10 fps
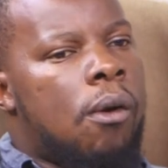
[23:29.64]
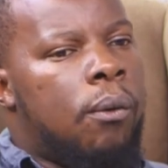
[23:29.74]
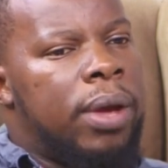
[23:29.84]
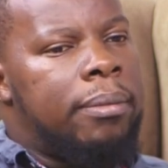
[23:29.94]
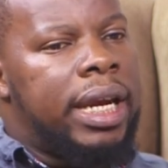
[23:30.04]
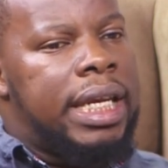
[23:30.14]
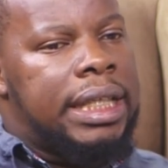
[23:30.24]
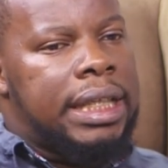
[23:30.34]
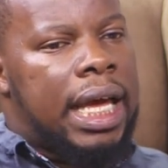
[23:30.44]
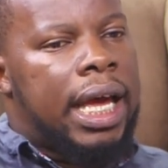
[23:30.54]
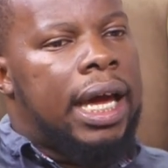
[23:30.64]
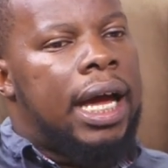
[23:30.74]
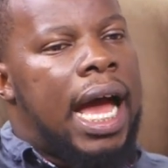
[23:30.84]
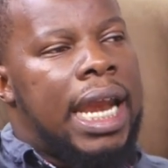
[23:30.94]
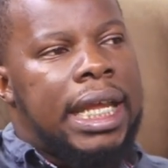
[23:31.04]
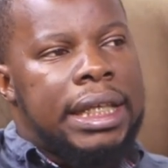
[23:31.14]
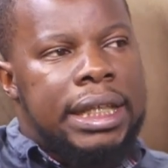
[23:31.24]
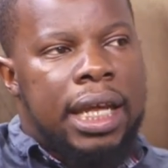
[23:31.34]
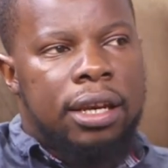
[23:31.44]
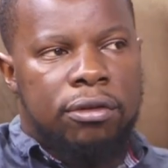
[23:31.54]
Women desire
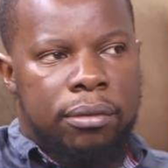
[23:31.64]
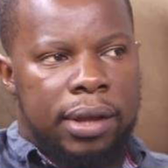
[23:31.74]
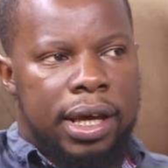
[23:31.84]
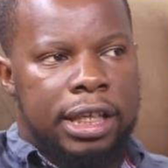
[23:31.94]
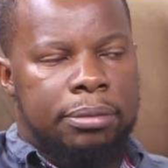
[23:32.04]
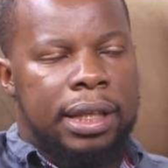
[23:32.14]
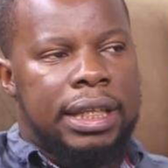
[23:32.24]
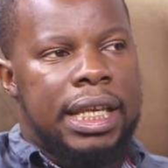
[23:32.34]
understanding from their husbands.